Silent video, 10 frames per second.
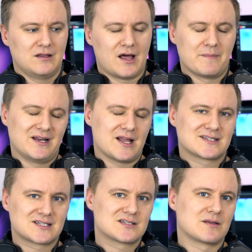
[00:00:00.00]
I mean,
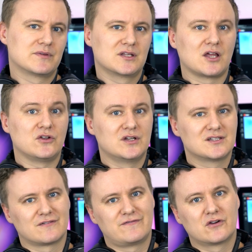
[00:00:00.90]
that's just something that you
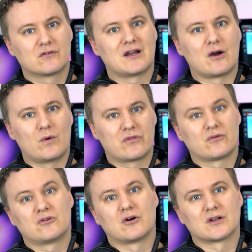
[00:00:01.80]
need to figure out
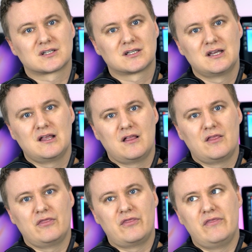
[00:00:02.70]
whether or not
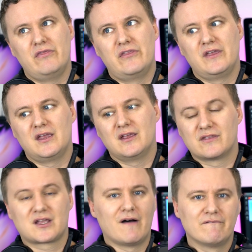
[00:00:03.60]
the
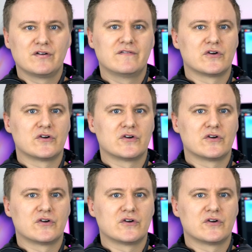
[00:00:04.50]
comfort